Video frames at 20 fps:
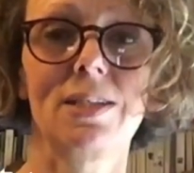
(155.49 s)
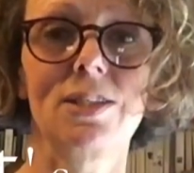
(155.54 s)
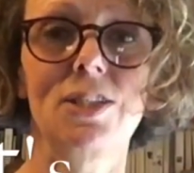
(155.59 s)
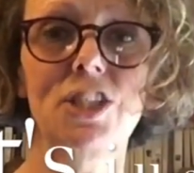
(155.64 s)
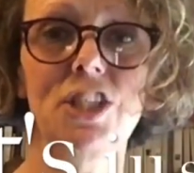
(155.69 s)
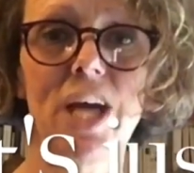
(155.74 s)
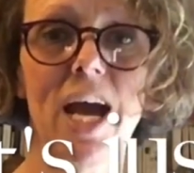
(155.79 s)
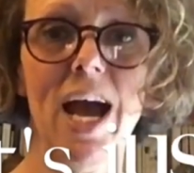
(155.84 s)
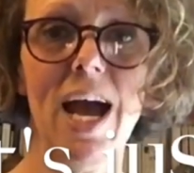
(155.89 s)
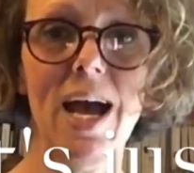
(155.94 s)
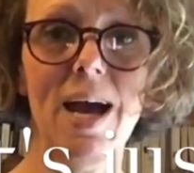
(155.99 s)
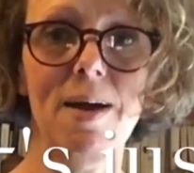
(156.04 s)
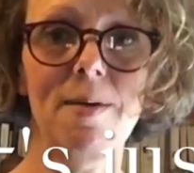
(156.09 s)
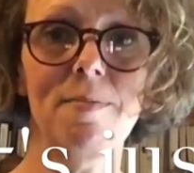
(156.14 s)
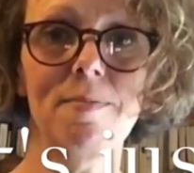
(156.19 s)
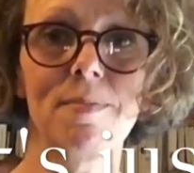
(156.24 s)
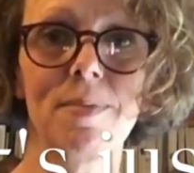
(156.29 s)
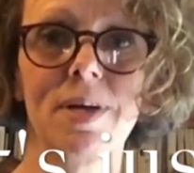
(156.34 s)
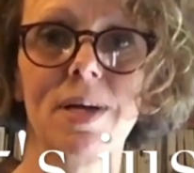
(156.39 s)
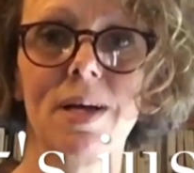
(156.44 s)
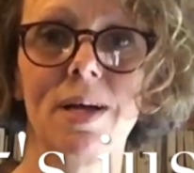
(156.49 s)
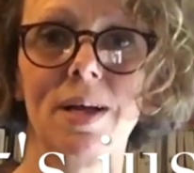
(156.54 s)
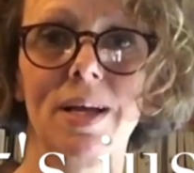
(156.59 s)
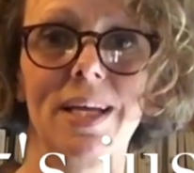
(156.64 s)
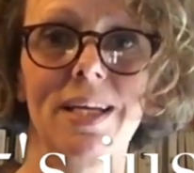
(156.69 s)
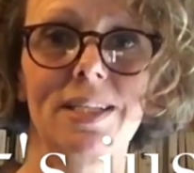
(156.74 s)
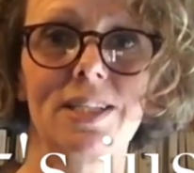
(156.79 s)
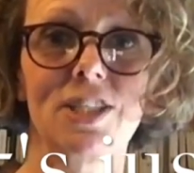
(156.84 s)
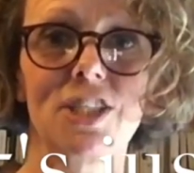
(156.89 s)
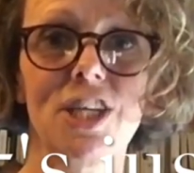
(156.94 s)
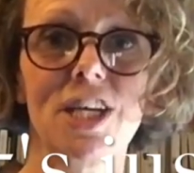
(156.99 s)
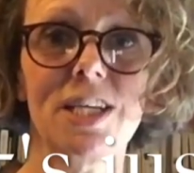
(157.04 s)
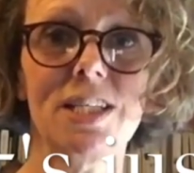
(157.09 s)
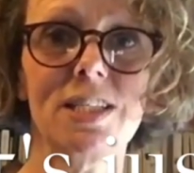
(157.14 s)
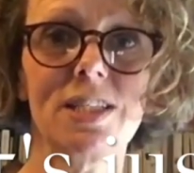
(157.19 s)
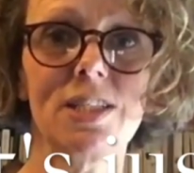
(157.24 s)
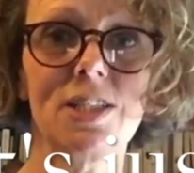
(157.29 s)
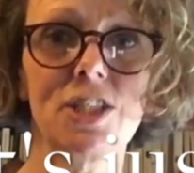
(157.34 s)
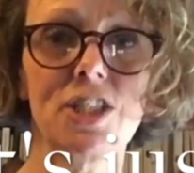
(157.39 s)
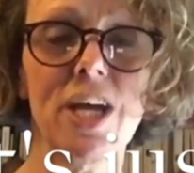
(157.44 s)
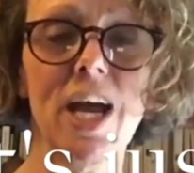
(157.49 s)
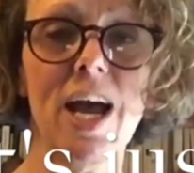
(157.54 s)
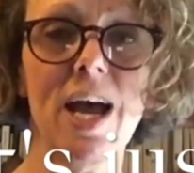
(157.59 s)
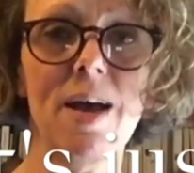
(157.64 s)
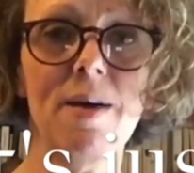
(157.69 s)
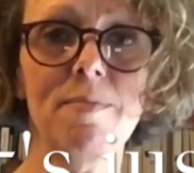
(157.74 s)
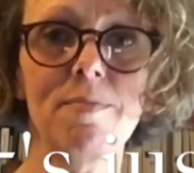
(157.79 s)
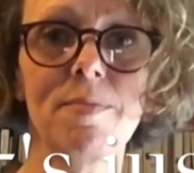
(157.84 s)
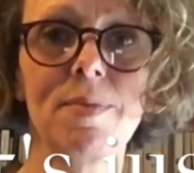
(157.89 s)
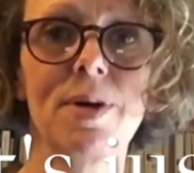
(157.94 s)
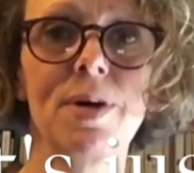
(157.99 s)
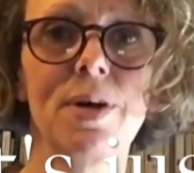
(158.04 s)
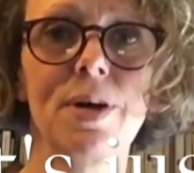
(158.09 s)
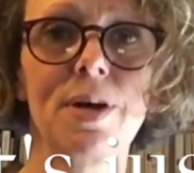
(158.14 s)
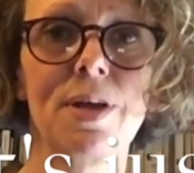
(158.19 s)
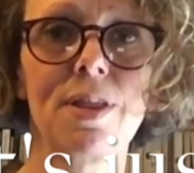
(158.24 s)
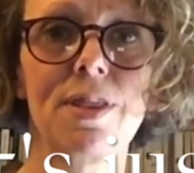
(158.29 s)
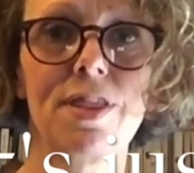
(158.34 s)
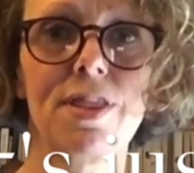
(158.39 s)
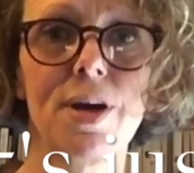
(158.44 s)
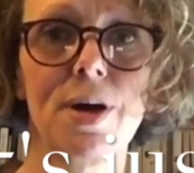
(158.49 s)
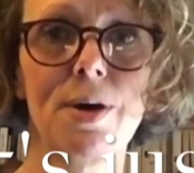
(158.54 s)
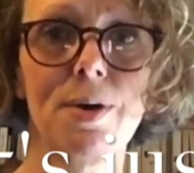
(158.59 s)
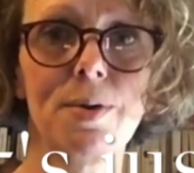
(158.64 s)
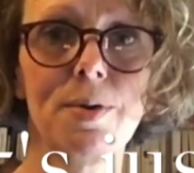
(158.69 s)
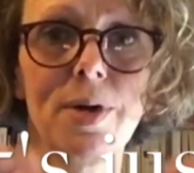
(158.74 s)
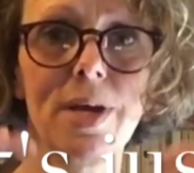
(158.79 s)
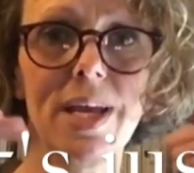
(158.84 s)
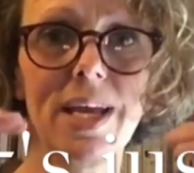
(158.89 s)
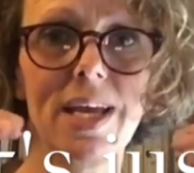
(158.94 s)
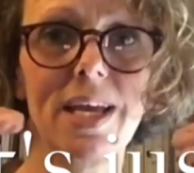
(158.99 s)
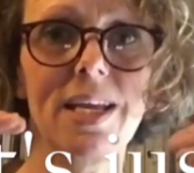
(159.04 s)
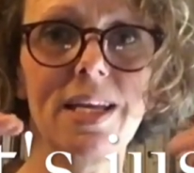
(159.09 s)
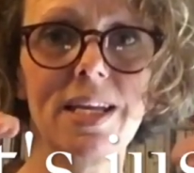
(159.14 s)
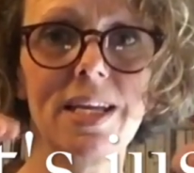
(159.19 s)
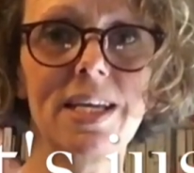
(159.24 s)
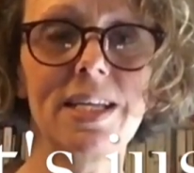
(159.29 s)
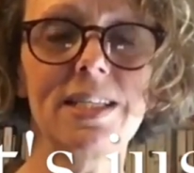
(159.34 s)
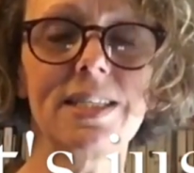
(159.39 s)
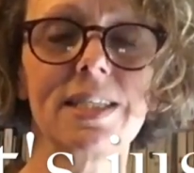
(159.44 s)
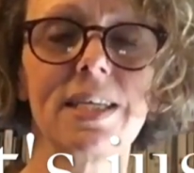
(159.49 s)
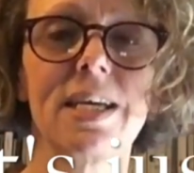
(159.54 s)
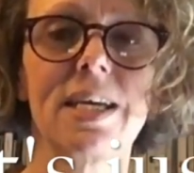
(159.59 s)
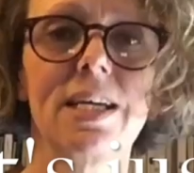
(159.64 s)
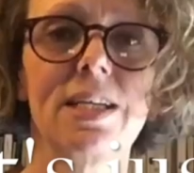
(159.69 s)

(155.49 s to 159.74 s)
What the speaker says: Jam, it's just jam, though in it.